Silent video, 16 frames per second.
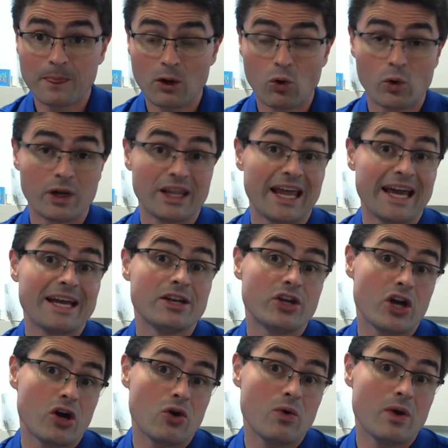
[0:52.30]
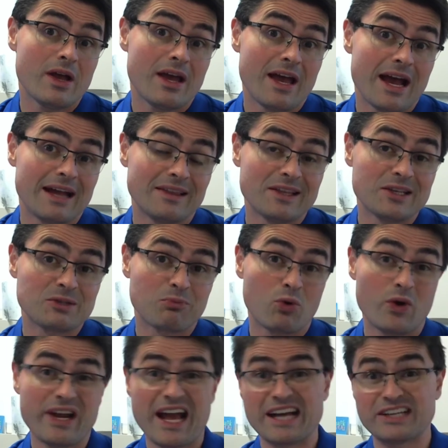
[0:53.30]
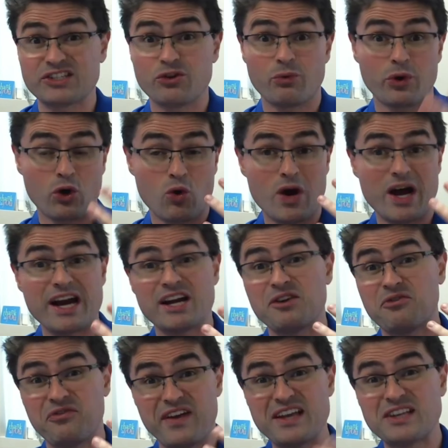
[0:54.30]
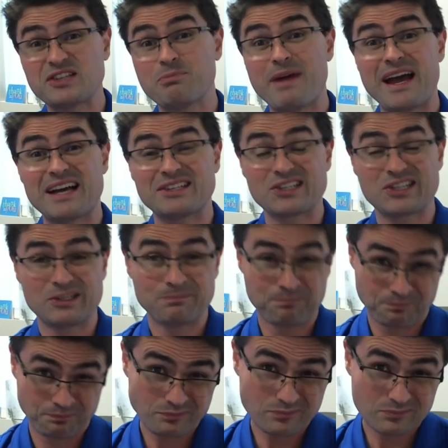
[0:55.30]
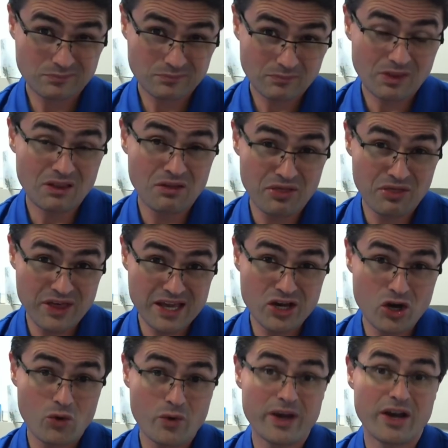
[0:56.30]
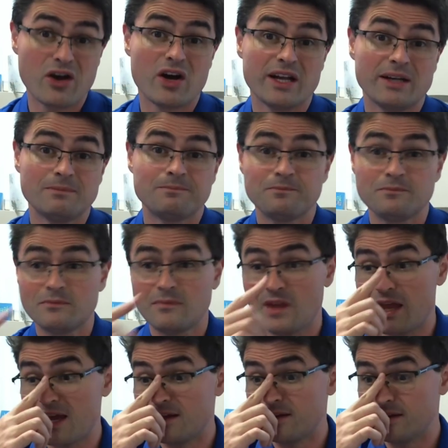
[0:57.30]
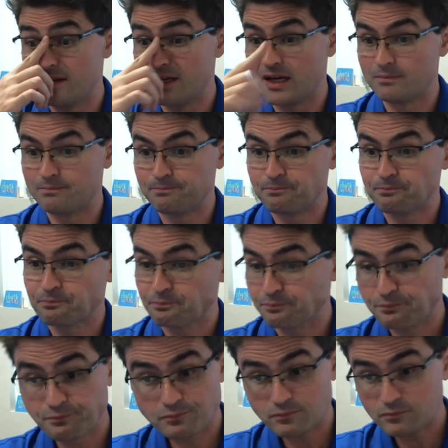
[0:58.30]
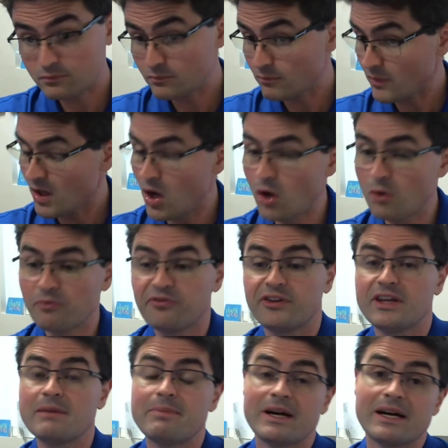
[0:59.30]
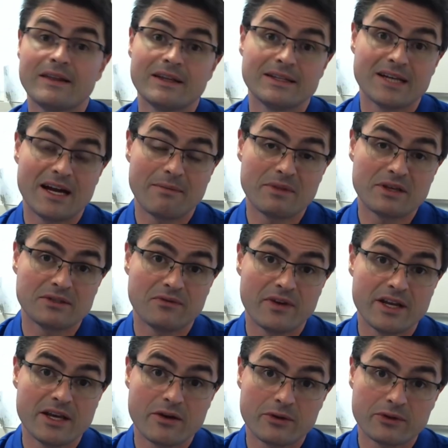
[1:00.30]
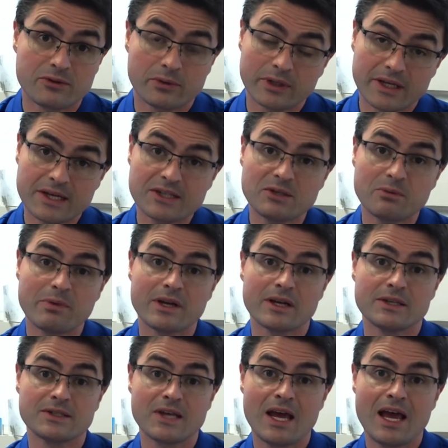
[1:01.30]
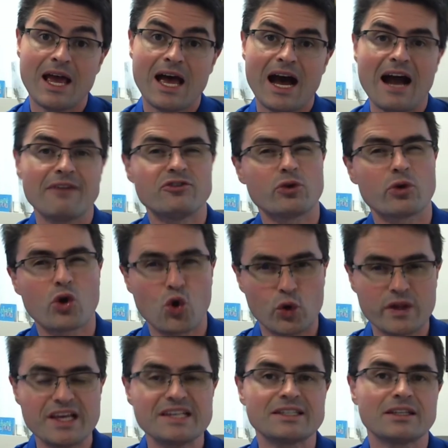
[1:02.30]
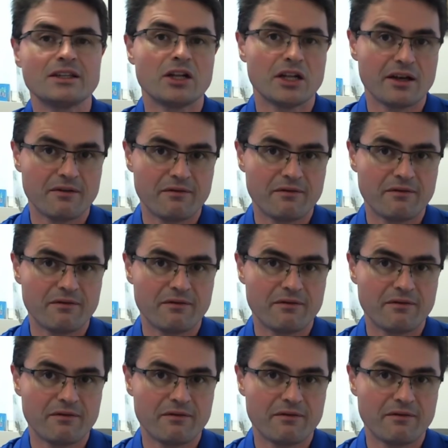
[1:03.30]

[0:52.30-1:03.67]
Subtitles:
Orlando, at this point, has the required face mask thing going on, and hopefully by the time this video is released, because I have to record these a little in